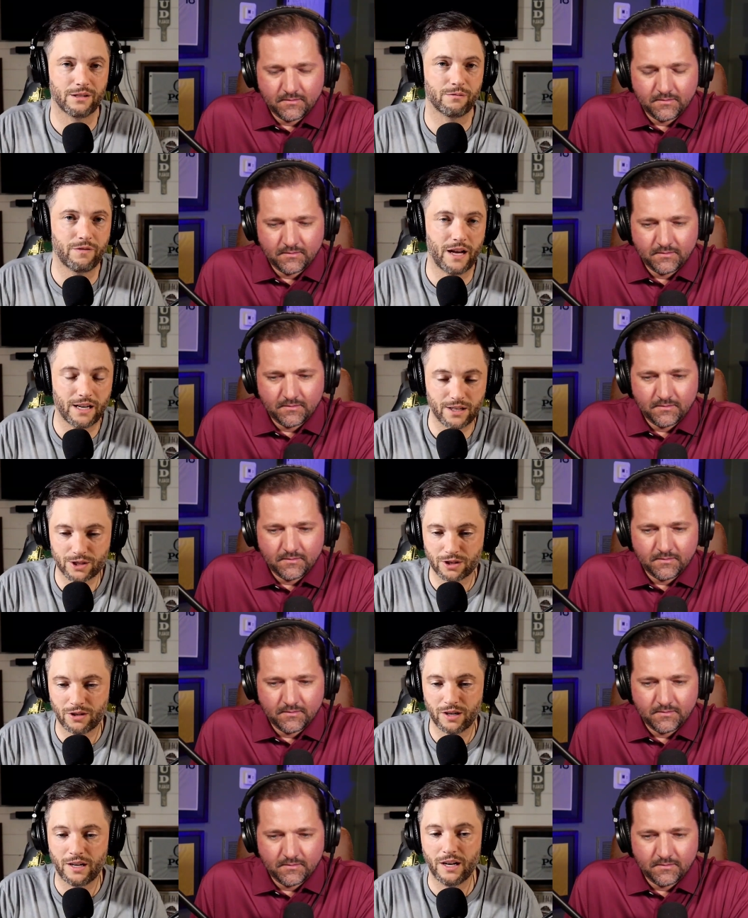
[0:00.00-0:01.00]
Speaker 1: an advantage
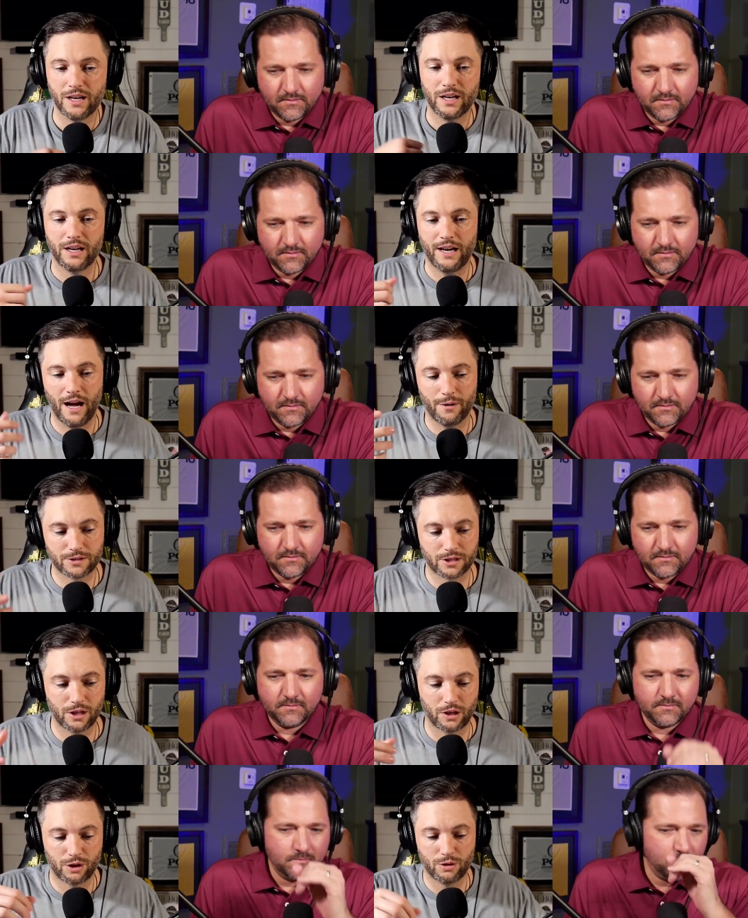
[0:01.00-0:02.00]
on. Now it's
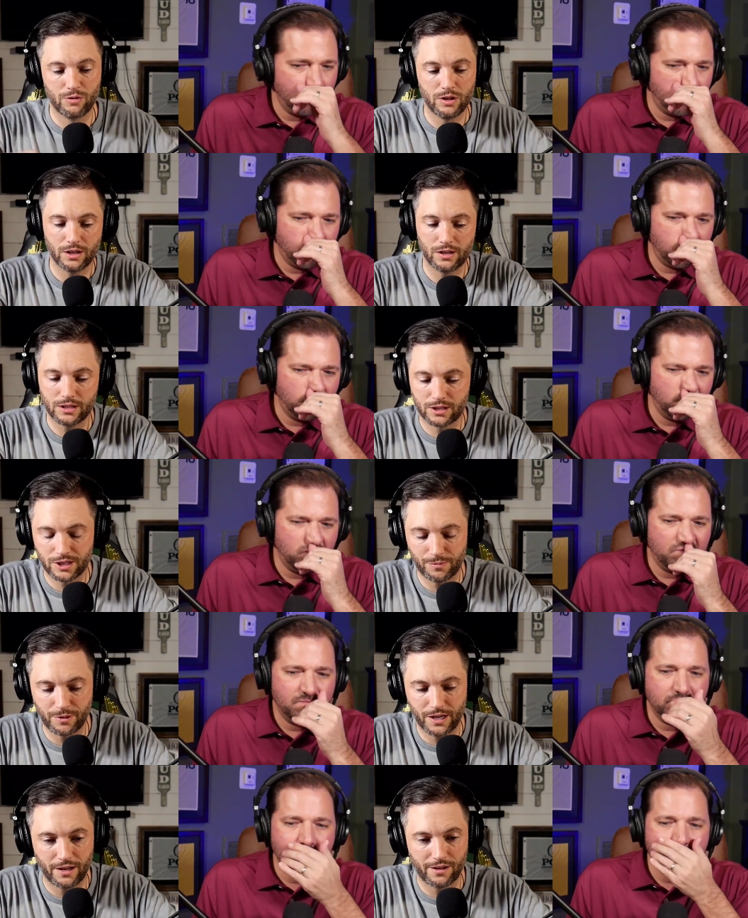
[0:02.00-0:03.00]
Kikuya he's
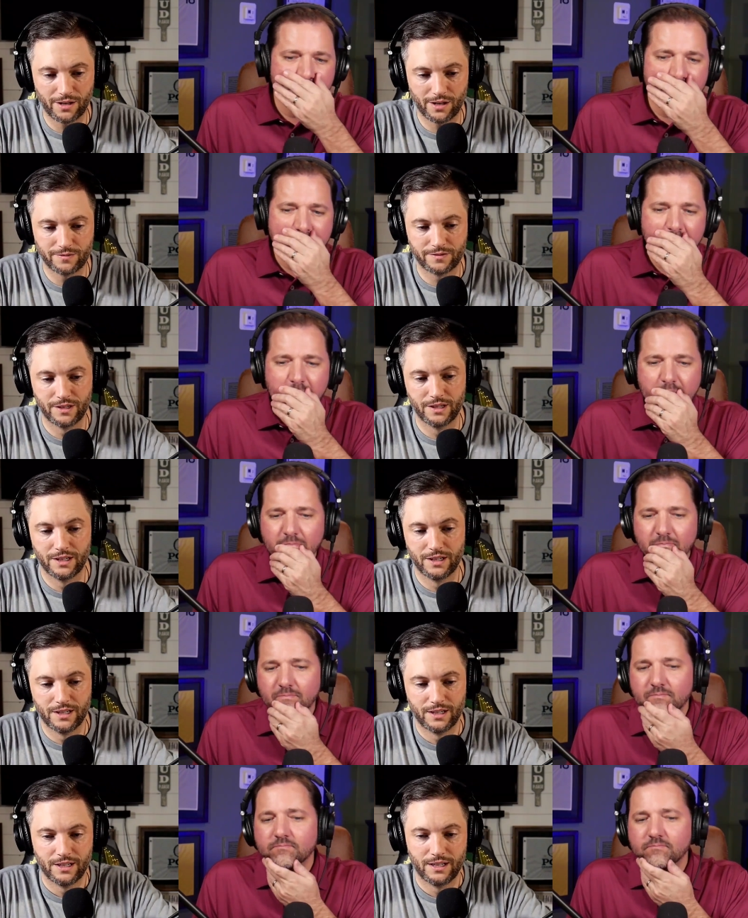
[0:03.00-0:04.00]
chipping out of.
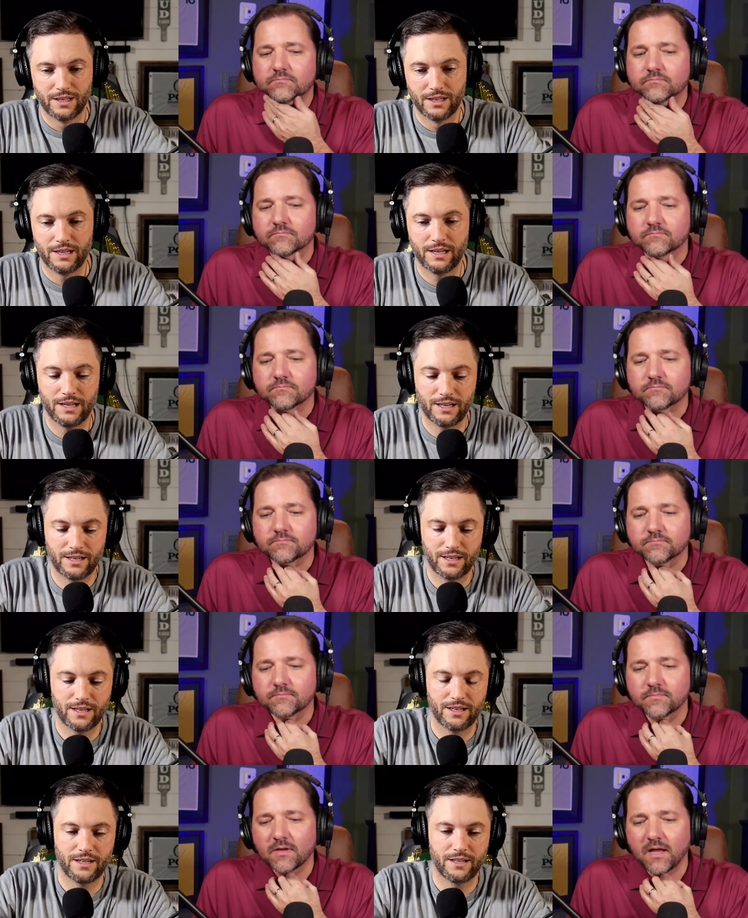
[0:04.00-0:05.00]
Uh,
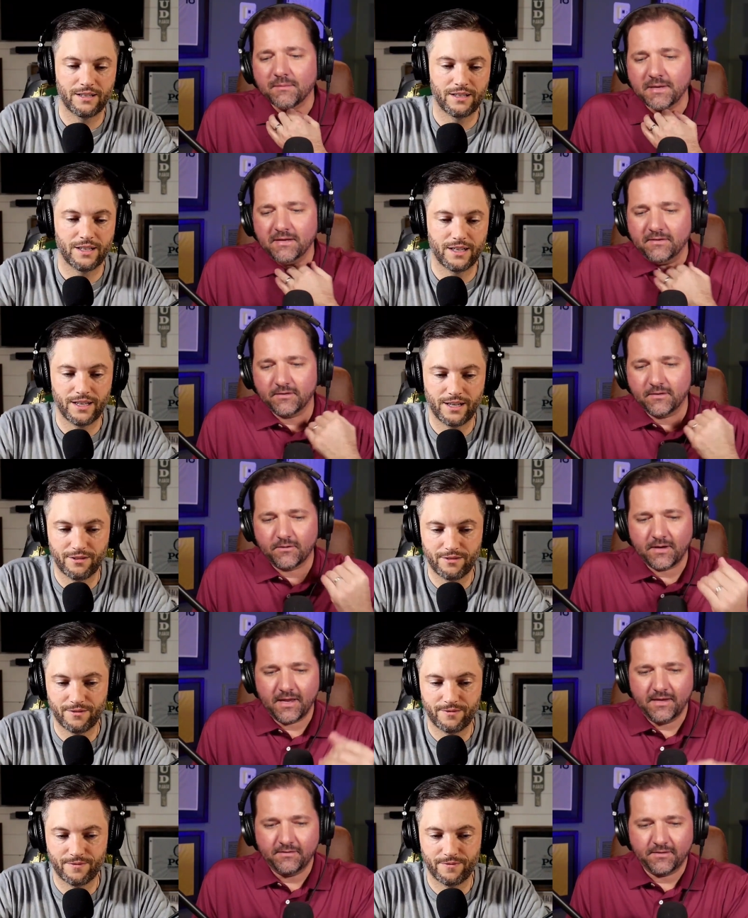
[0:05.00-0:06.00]
Speaker 2: I mean, he's a
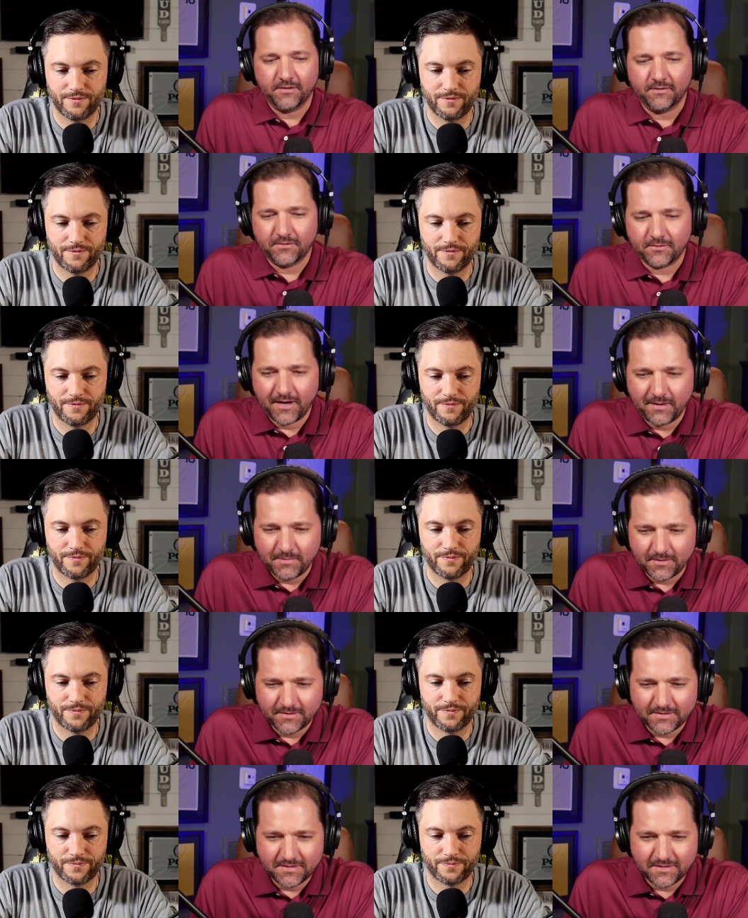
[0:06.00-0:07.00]
great, he's a good
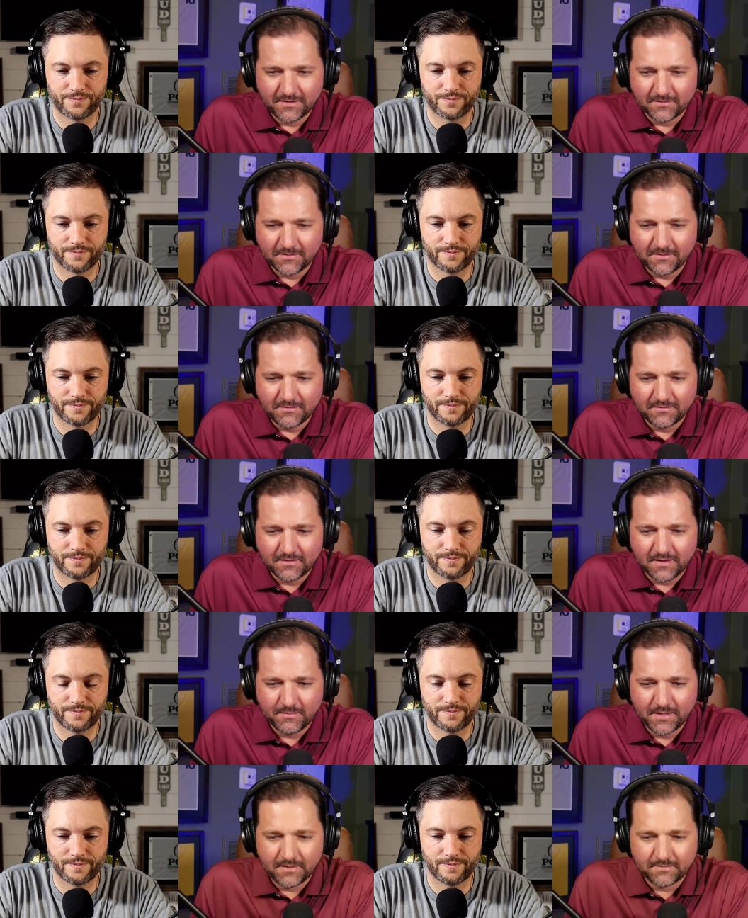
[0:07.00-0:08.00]
scrambler in general.
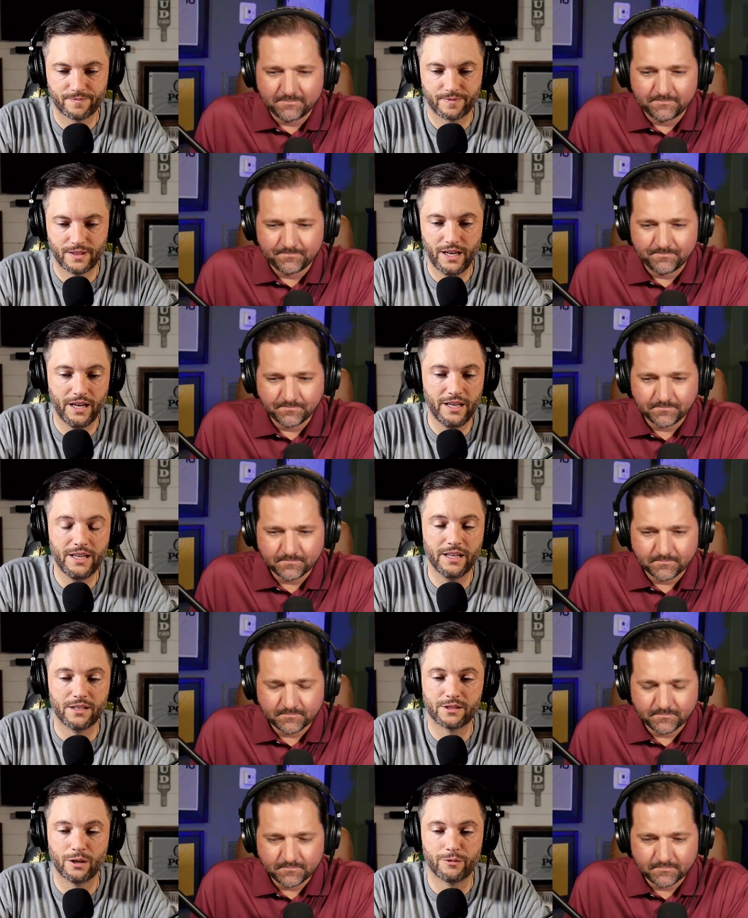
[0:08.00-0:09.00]
I mean, yeah, he
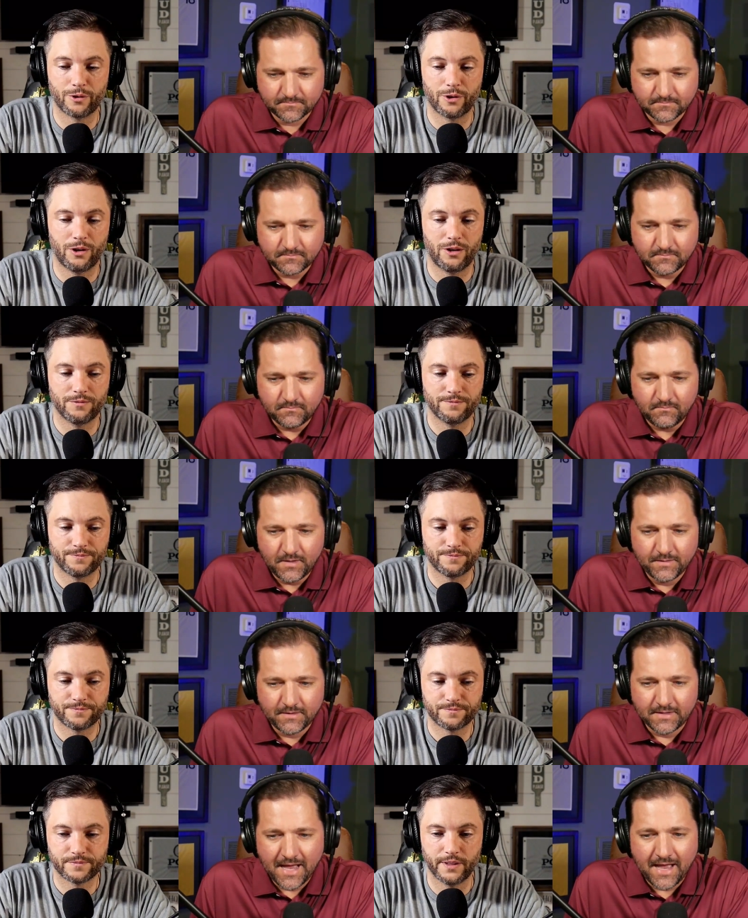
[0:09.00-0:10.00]
is overall.
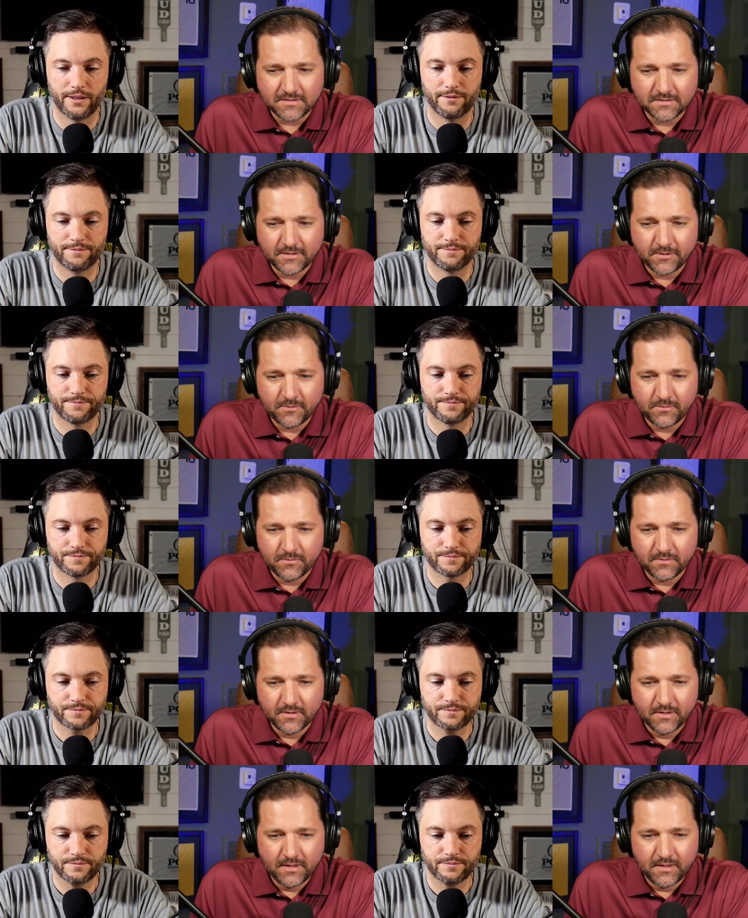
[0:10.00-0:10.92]
The last yeah. two,